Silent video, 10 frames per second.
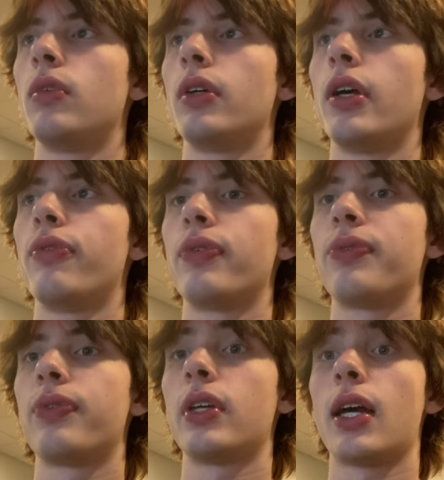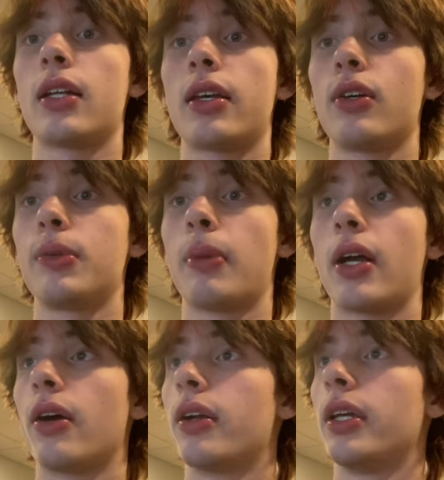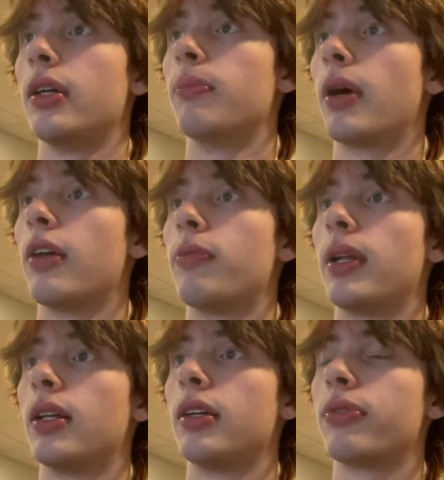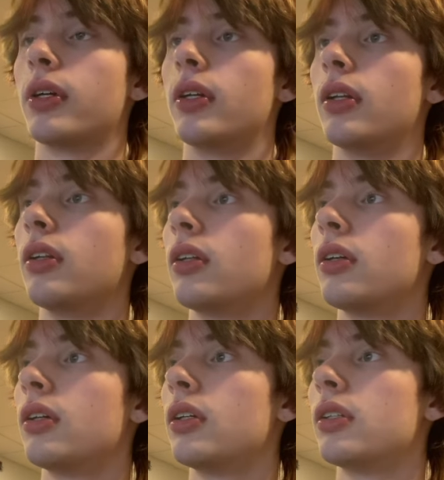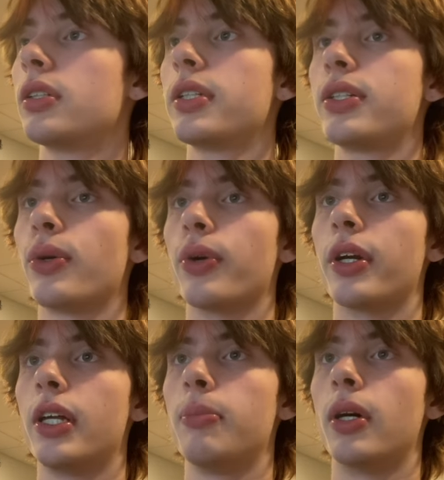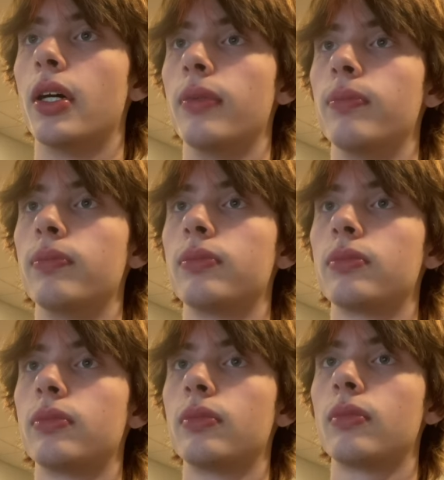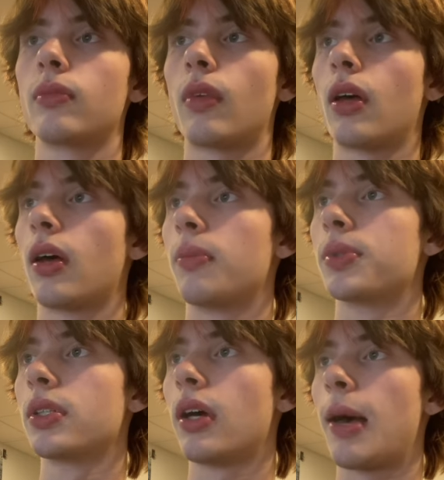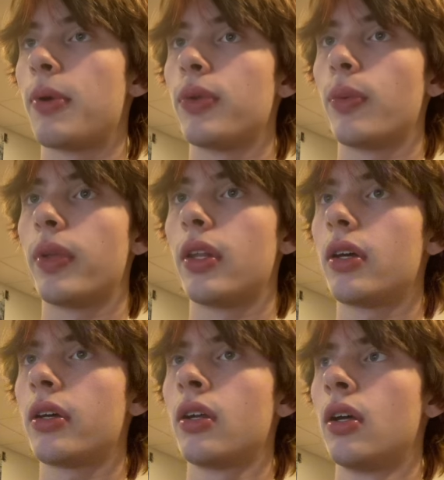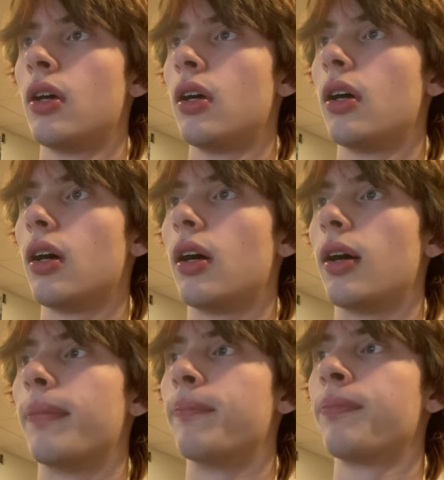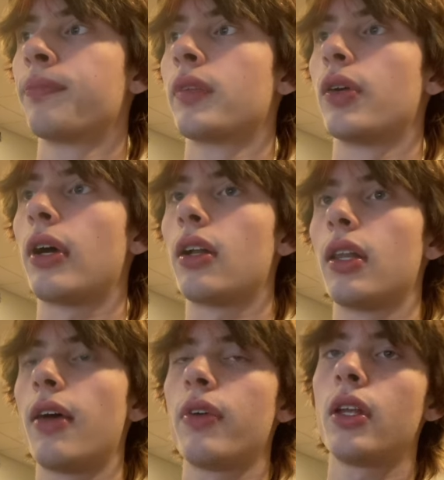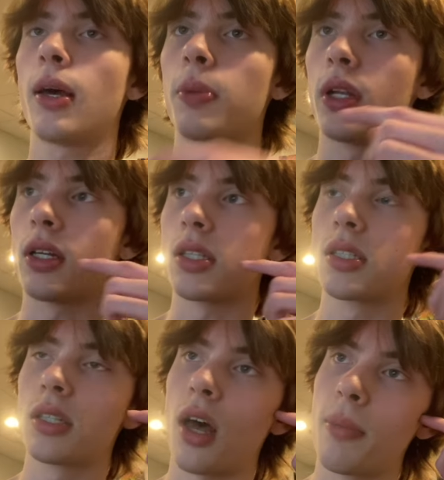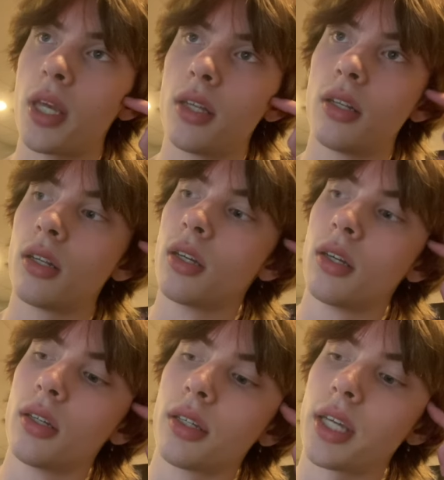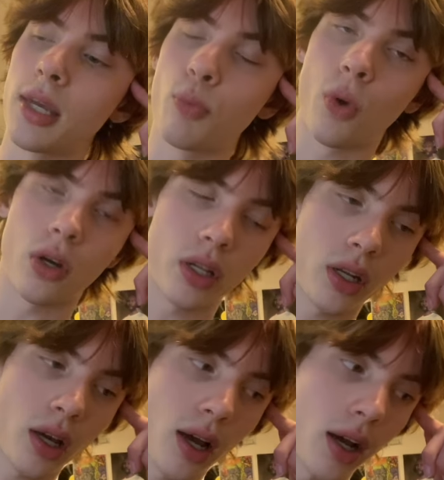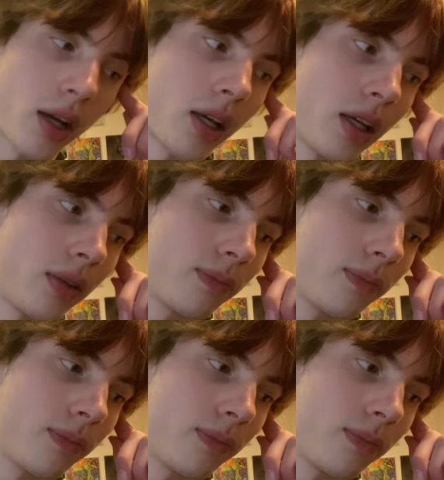If he had killed my Guardy, it might have been a different story, but I'm still happy with the win there. Round 11, I played against Summit. Game 1, I